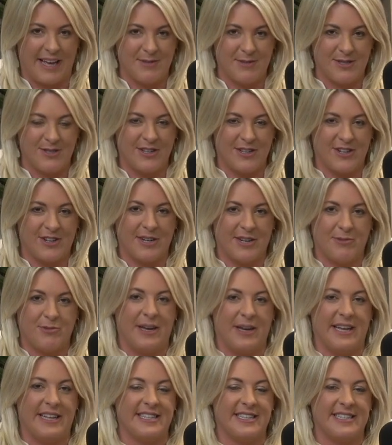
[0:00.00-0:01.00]
Absolutely
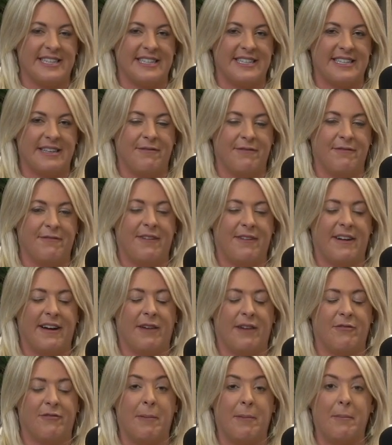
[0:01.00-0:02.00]
incredible. And as I said,
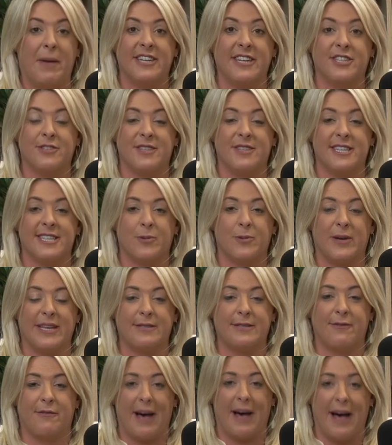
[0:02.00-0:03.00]
front page of this
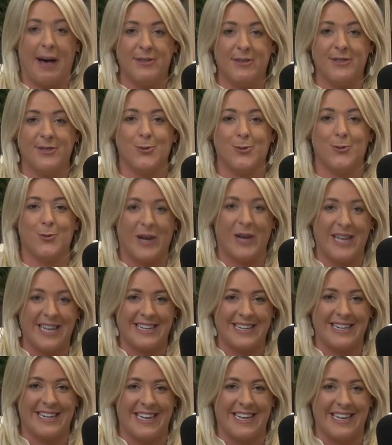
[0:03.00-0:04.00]
week's Farmers
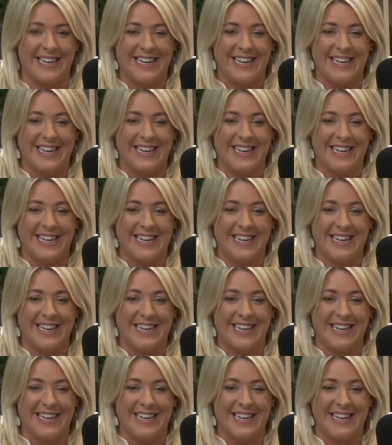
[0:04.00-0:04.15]
Weekly.